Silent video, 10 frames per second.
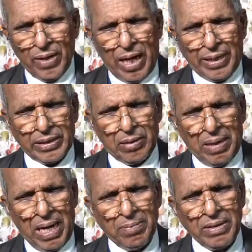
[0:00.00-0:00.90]
And the
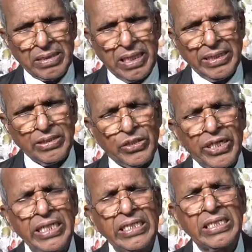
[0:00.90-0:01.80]
Bible says
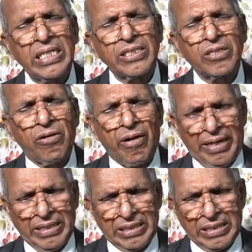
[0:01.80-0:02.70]
Jesus
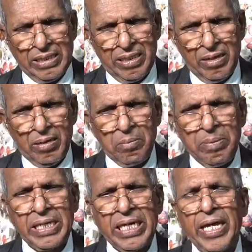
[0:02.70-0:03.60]
Christ
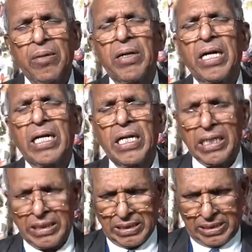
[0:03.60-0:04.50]
became a
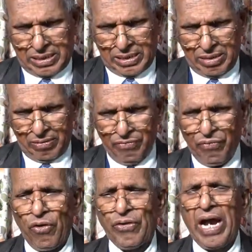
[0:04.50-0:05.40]
curse
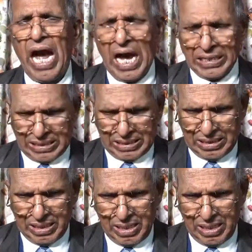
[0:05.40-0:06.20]
for us,